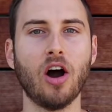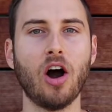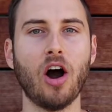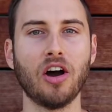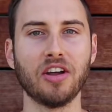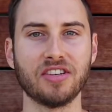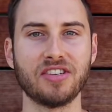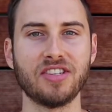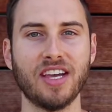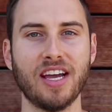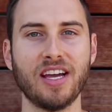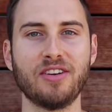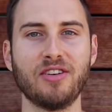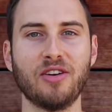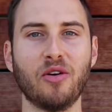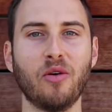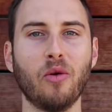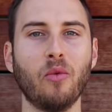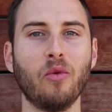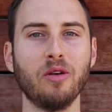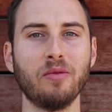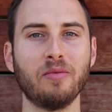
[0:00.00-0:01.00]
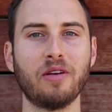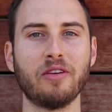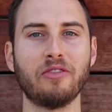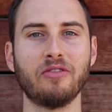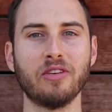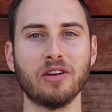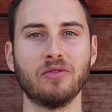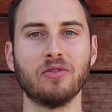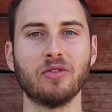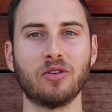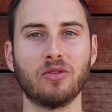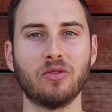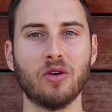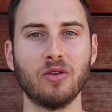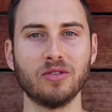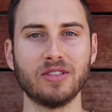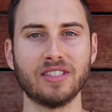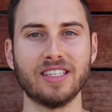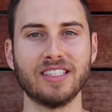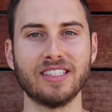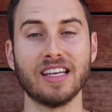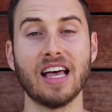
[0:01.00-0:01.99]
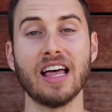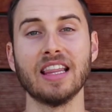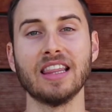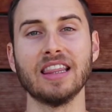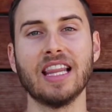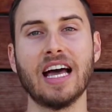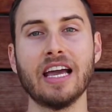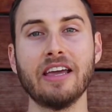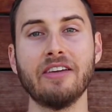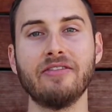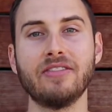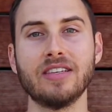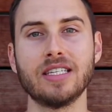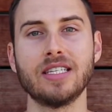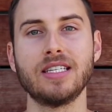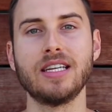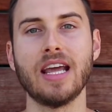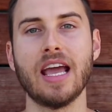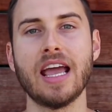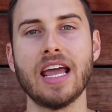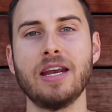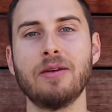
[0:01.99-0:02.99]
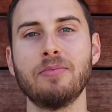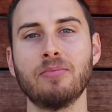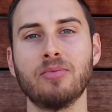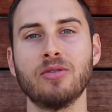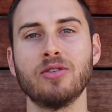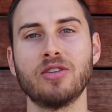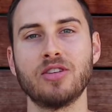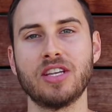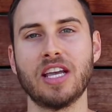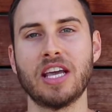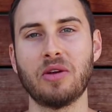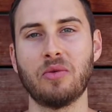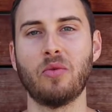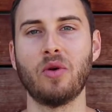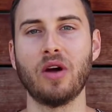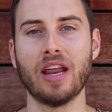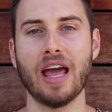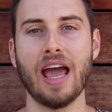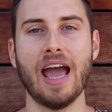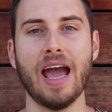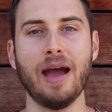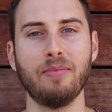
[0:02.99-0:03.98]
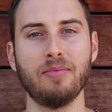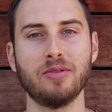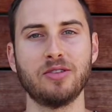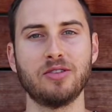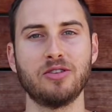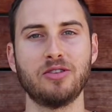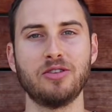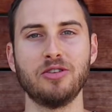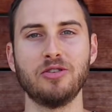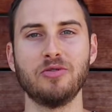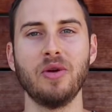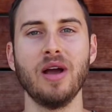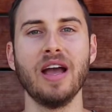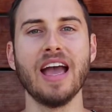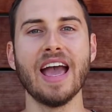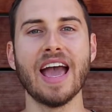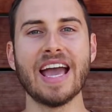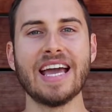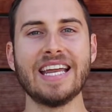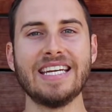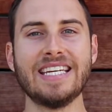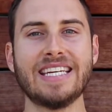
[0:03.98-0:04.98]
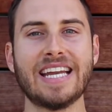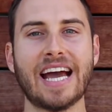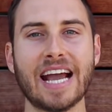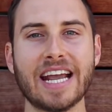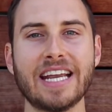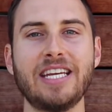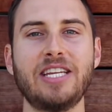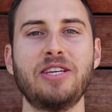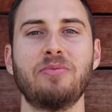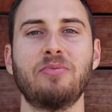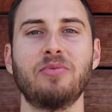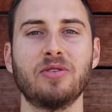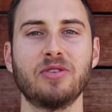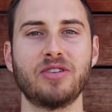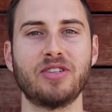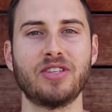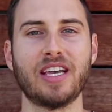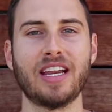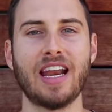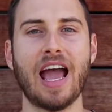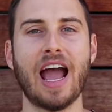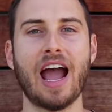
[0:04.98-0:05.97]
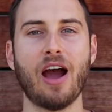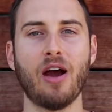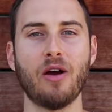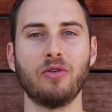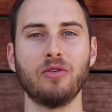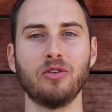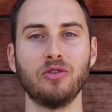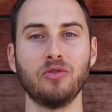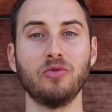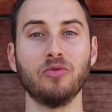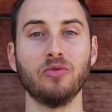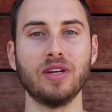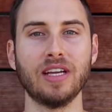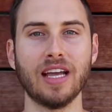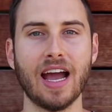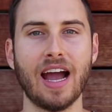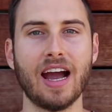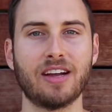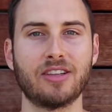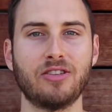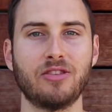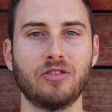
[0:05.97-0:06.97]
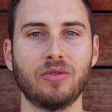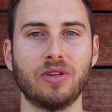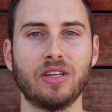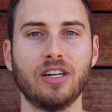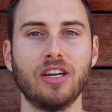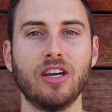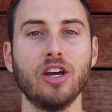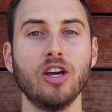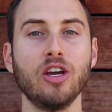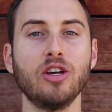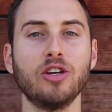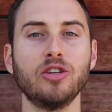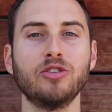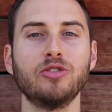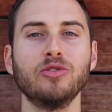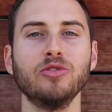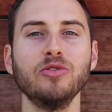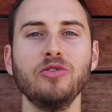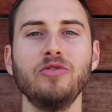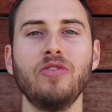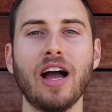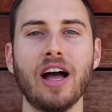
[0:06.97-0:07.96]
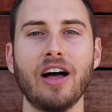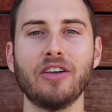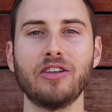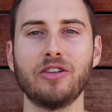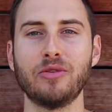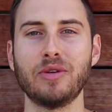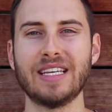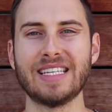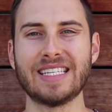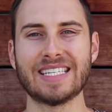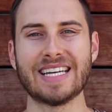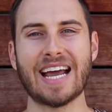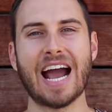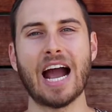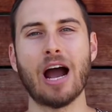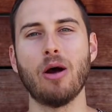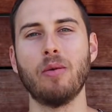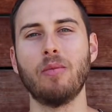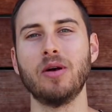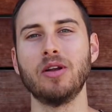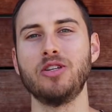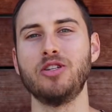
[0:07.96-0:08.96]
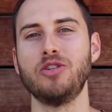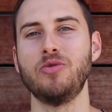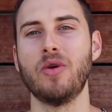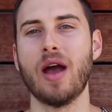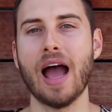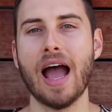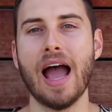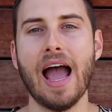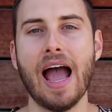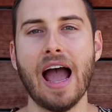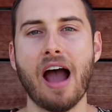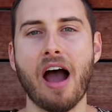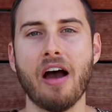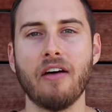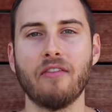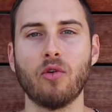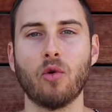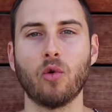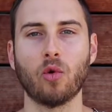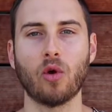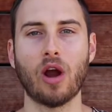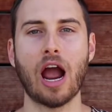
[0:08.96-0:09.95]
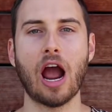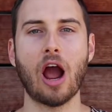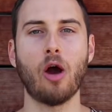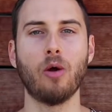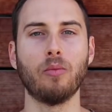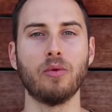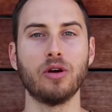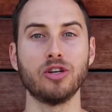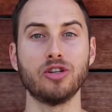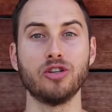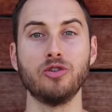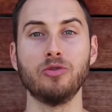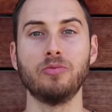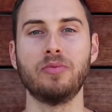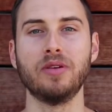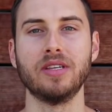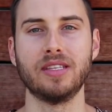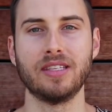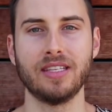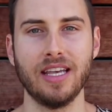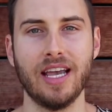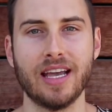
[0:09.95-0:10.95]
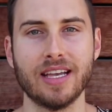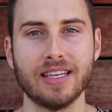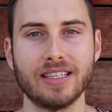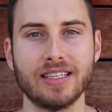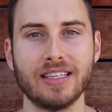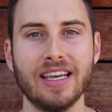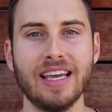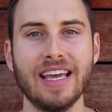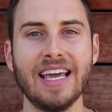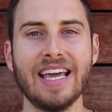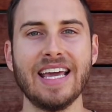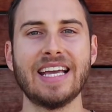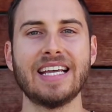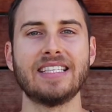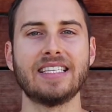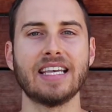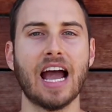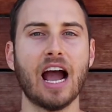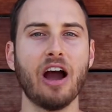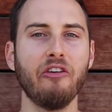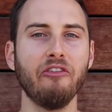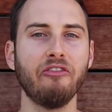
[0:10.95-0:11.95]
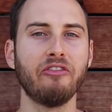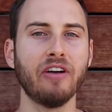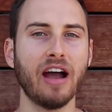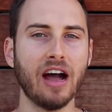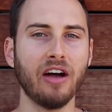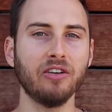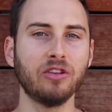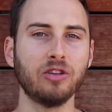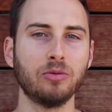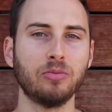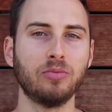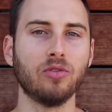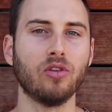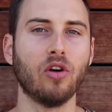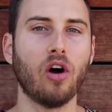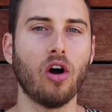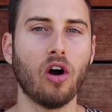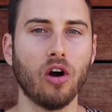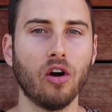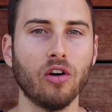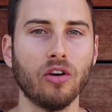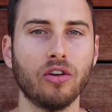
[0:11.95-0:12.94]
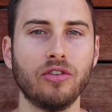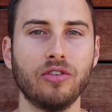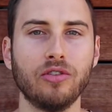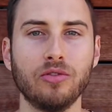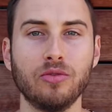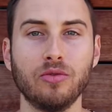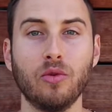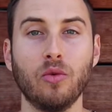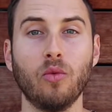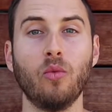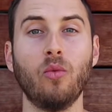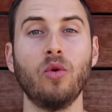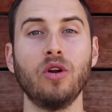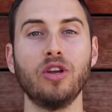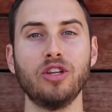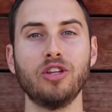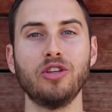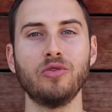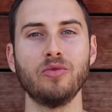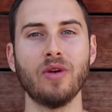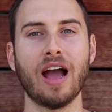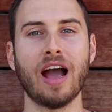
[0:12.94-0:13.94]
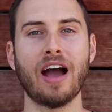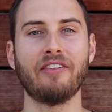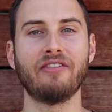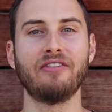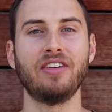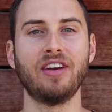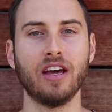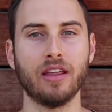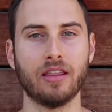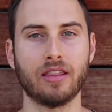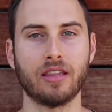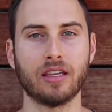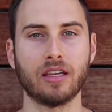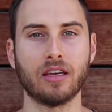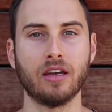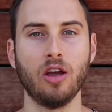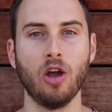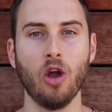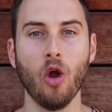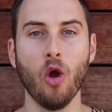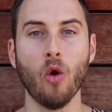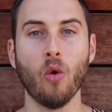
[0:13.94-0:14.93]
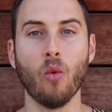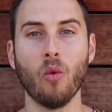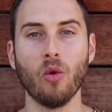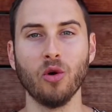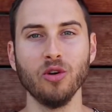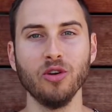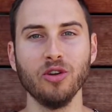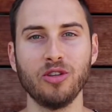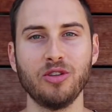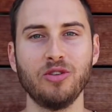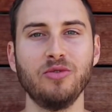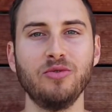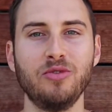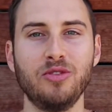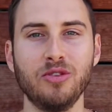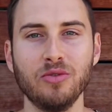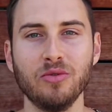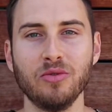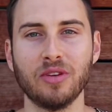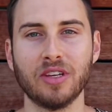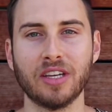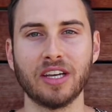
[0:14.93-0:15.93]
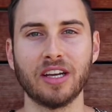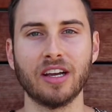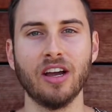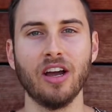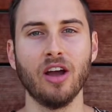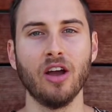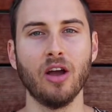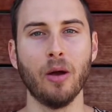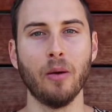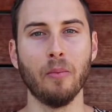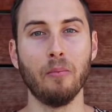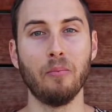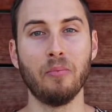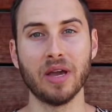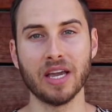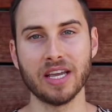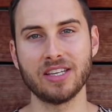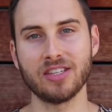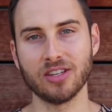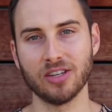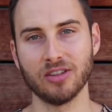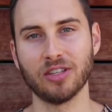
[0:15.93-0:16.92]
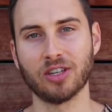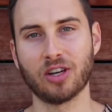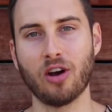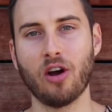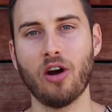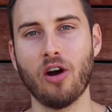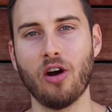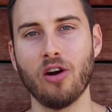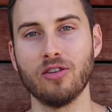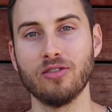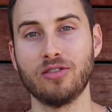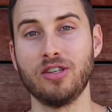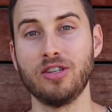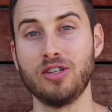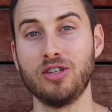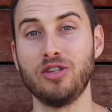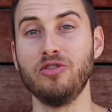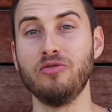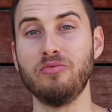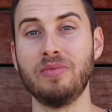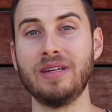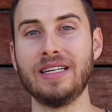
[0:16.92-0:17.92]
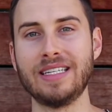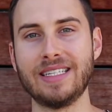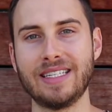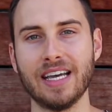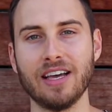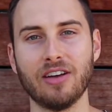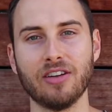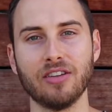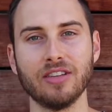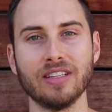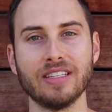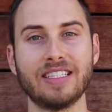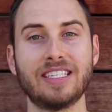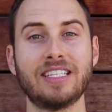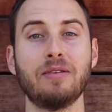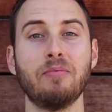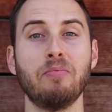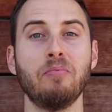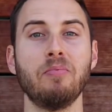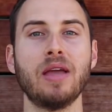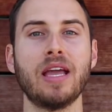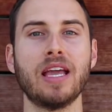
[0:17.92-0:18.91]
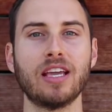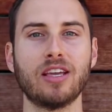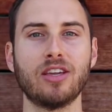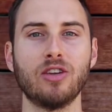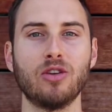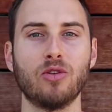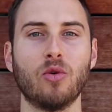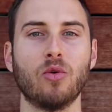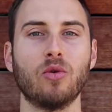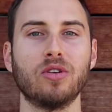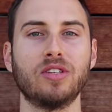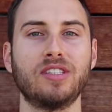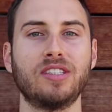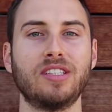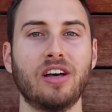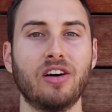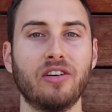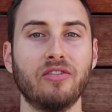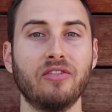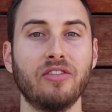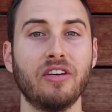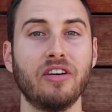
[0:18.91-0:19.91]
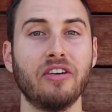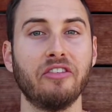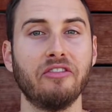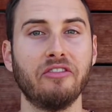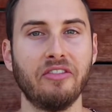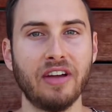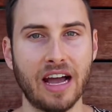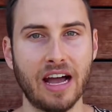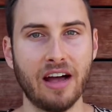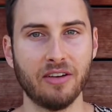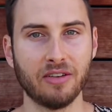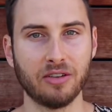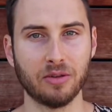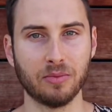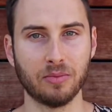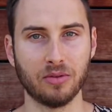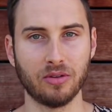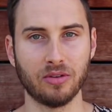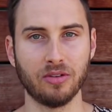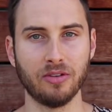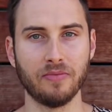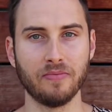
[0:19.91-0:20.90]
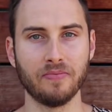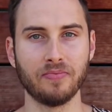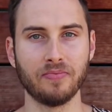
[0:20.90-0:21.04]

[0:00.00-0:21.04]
On a side note, one of my favorite quotes is, life is 10% what happens to you and 90% how you react to it. True value isn't how much you have or how much you possess. It's how valuable are you when you have nothing? What are you doing based on the cards that you've been dealt to make yourself valuable?